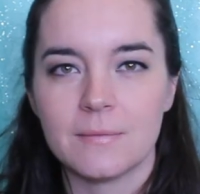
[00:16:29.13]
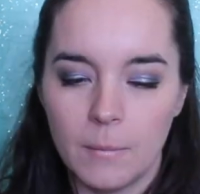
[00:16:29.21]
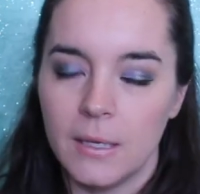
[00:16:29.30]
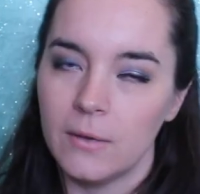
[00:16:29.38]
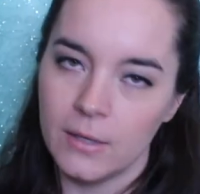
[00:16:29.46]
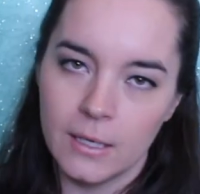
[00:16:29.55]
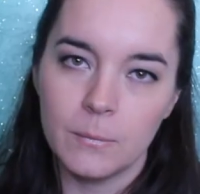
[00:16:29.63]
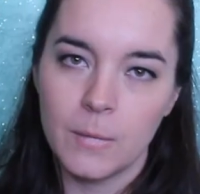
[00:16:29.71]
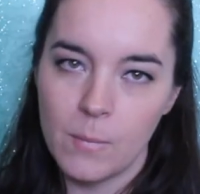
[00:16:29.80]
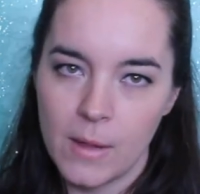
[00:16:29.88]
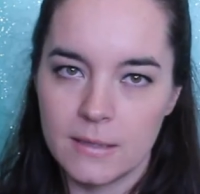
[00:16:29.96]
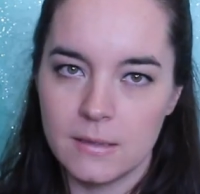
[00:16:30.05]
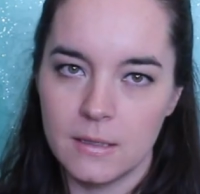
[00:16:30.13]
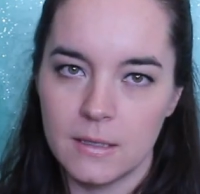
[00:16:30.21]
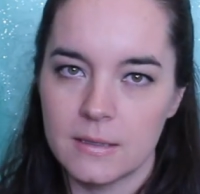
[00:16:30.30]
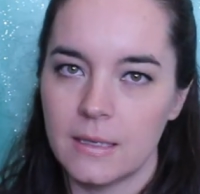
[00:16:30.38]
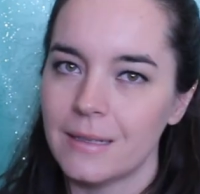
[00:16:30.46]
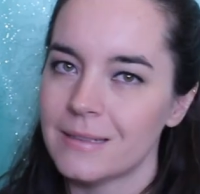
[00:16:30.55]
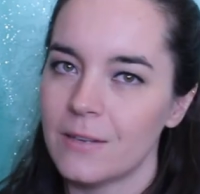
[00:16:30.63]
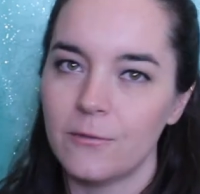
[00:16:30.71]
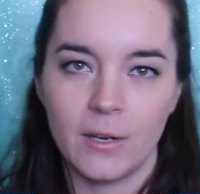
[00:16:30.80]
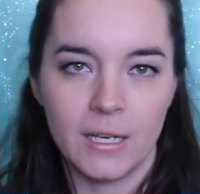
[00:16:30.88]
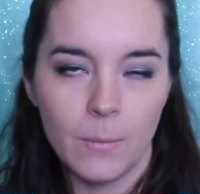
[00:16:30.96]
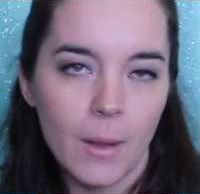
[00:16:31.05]
I'm giving him the blessing because, like I said,
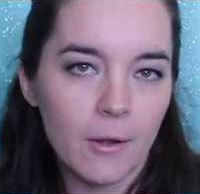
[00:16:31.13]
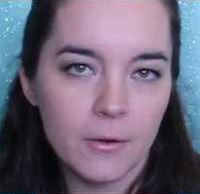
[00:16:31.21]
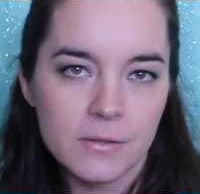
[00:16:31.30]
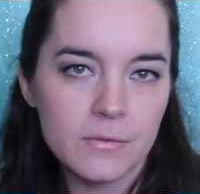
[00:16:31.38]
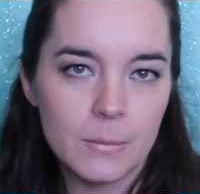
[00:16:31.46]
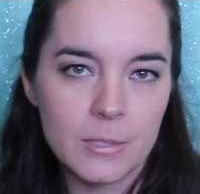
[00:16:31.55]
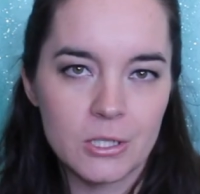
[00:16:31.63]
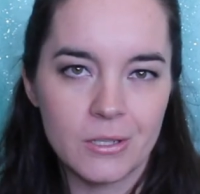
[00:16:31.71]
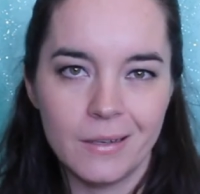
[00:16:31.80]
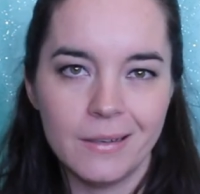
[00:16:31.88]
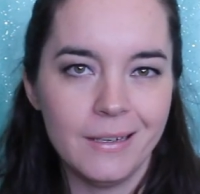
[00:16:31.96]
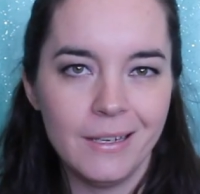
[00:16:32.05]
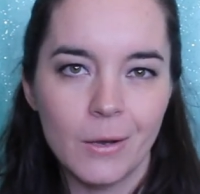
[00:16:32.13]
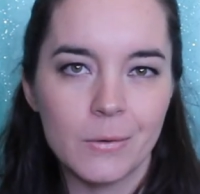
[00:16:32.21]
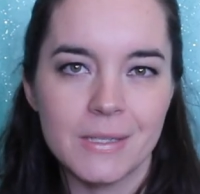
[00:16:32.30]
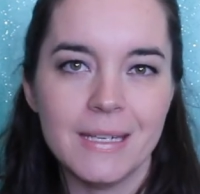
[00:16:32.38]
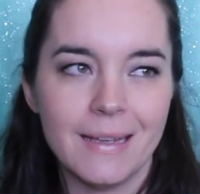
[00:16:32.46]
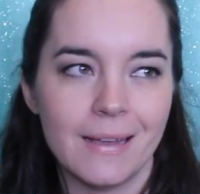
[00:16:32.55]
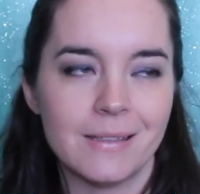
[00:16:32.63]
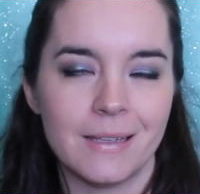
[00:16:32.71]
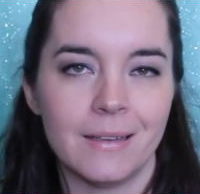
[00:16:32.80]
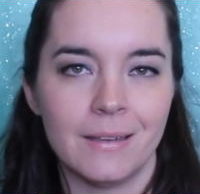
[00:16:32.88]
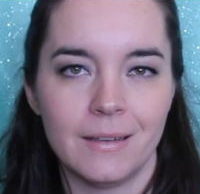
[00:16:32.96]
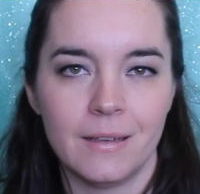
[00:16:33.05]
Frankie Ballard is from Michigan. He knows. He gets
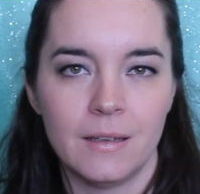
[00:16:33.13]
it.